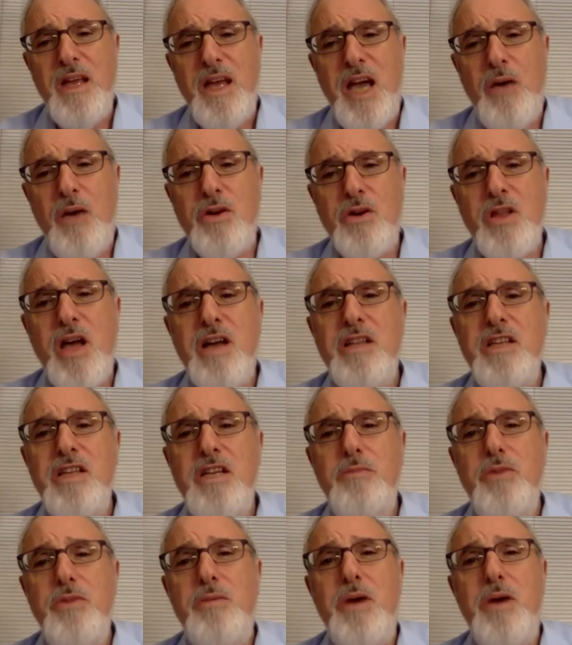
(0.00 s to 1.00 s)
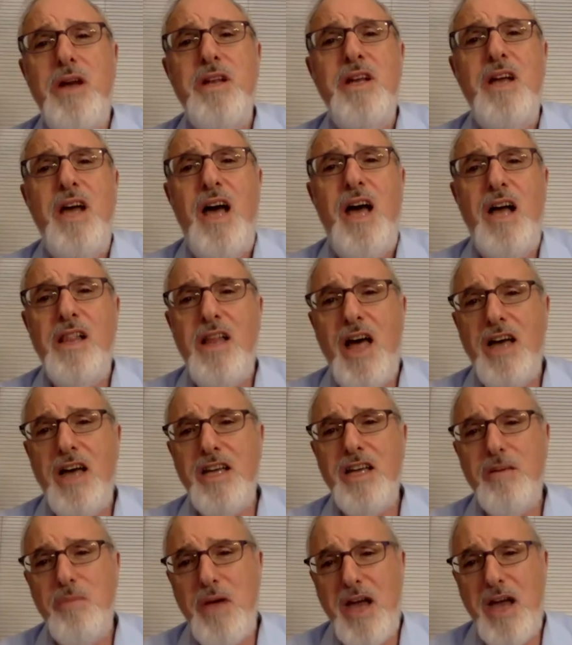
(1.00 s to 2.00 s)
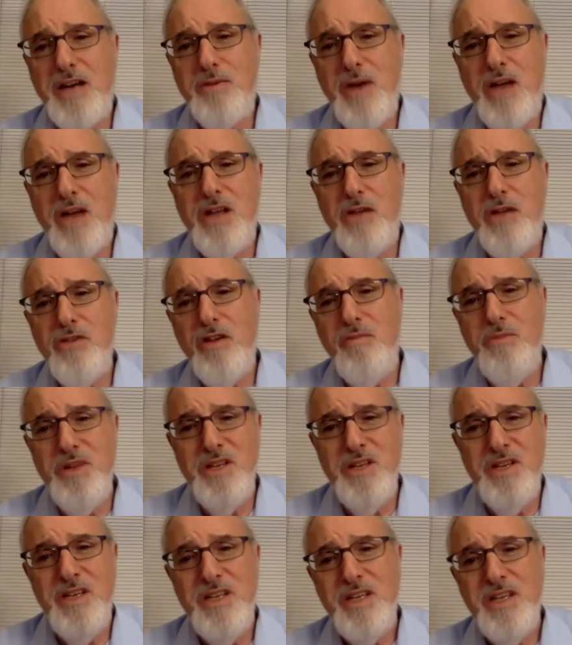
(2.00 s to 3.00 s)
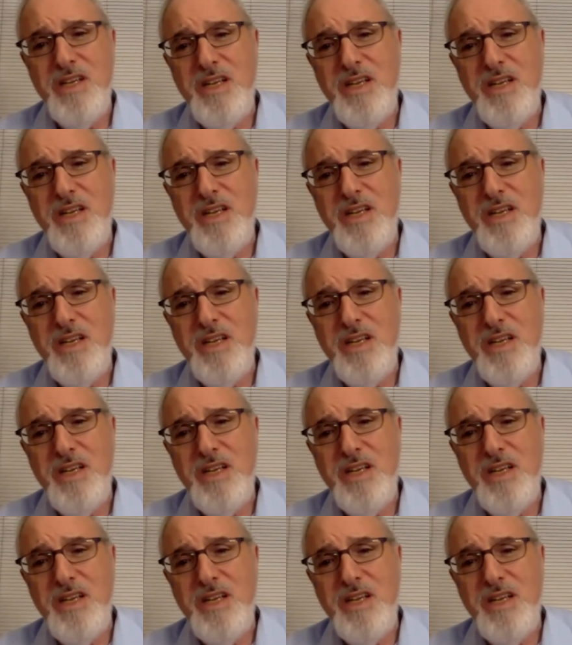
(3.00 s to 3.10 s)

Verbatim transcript: I want to talk a little bit about halakhic background, how there have been